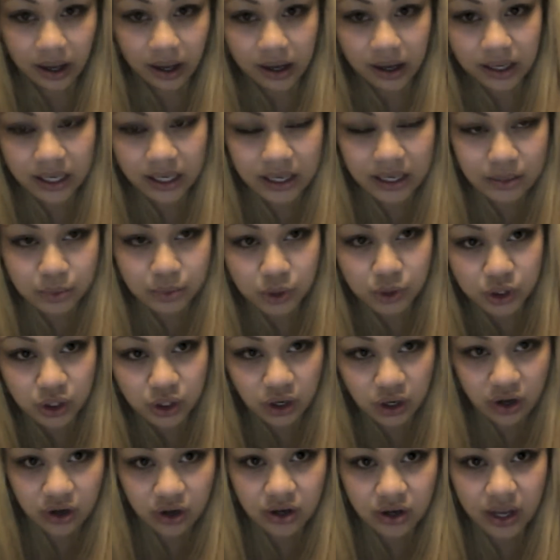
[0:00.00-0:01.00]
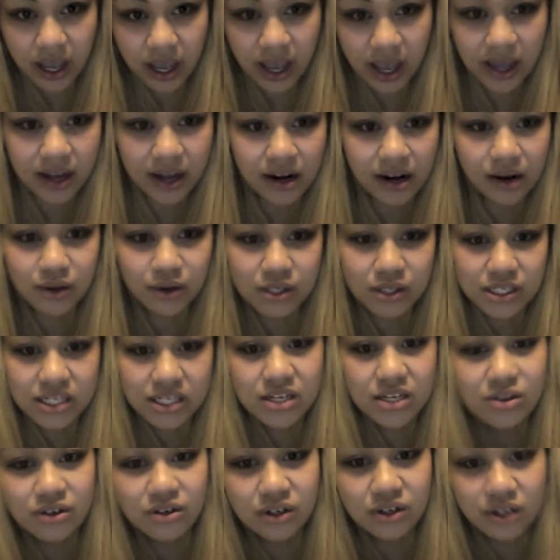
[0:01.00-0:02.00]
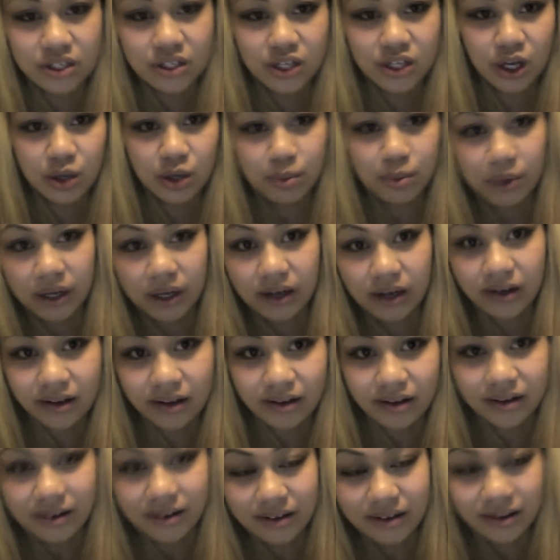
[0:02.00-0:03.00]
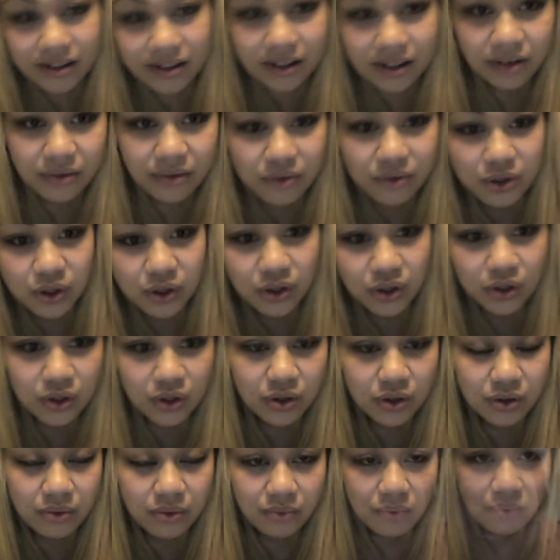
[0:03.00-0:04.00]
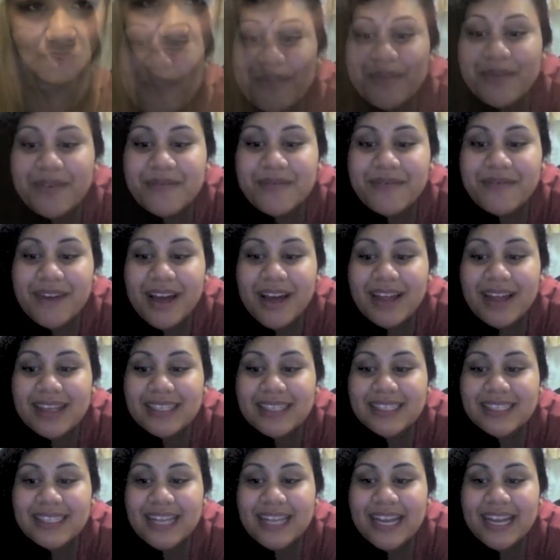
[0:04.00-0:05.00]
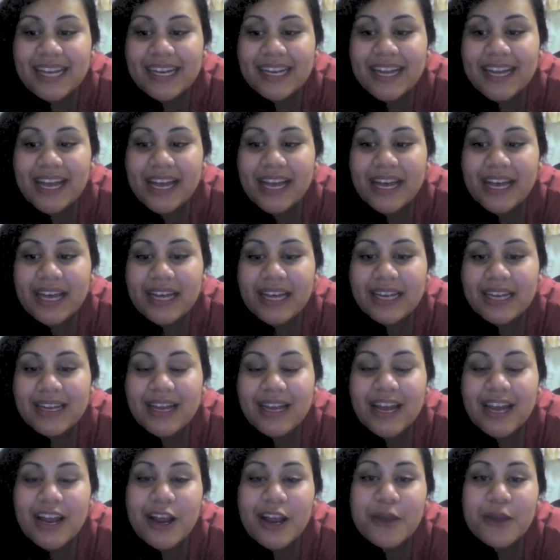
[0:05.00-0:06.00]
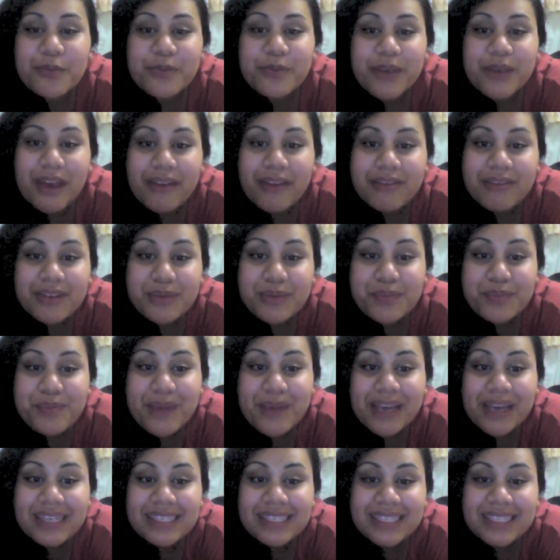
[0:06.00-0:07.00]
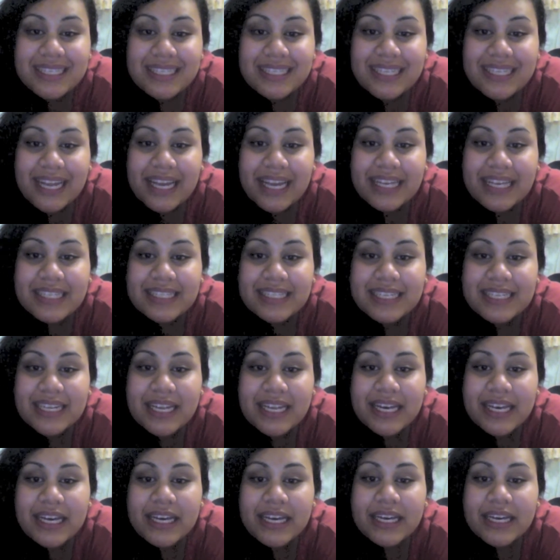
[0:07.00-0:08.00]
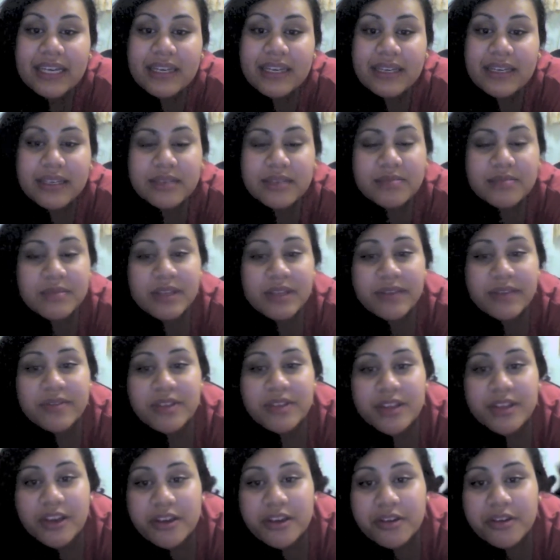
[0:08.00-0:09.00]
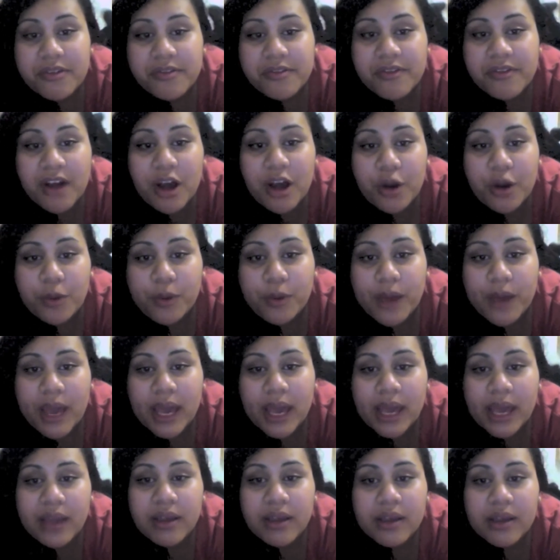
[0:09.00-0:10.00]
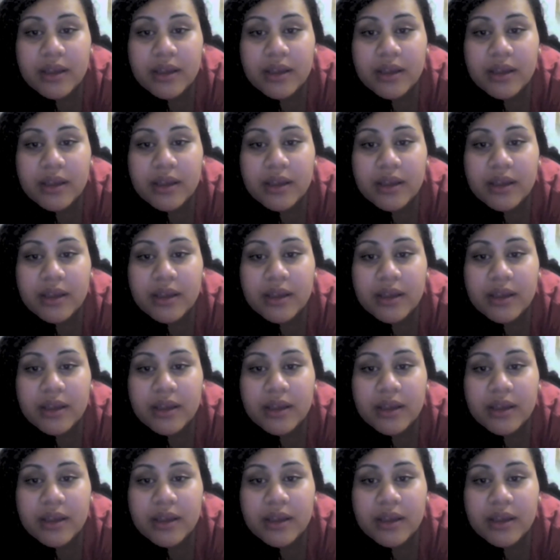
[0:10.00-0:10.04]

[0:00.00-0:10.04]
keep strong and I'll see you in October. Love you. Happy Father's Day, Dad. I hope you have an amazing day today, even though you're far away.